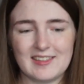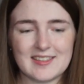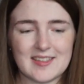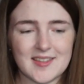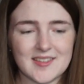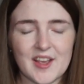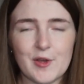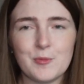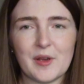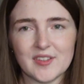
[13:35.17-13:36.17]
because this is like
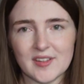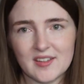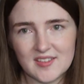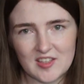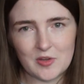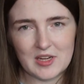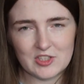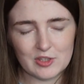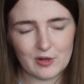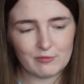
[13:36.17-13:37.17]
almost a
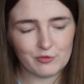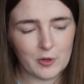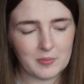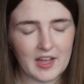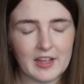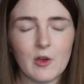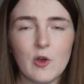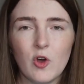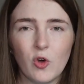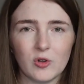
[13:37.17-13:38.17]
continuation on from like
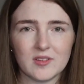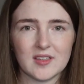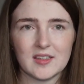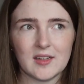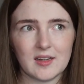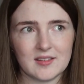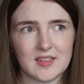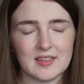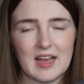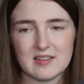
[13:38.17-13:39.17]
Haunting and
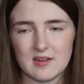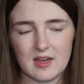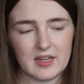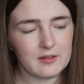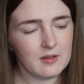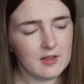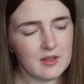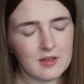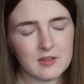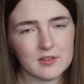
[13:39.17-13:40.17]
Hunting Adeline.
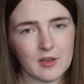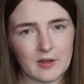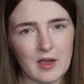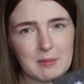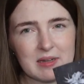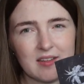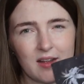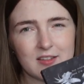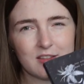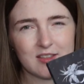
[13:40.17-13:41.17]
So I'm
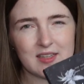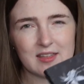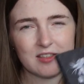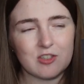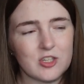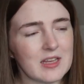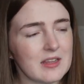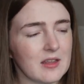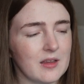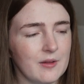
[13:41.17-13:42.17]
excited to see this, because you
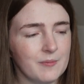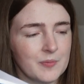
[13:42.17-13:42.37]
don't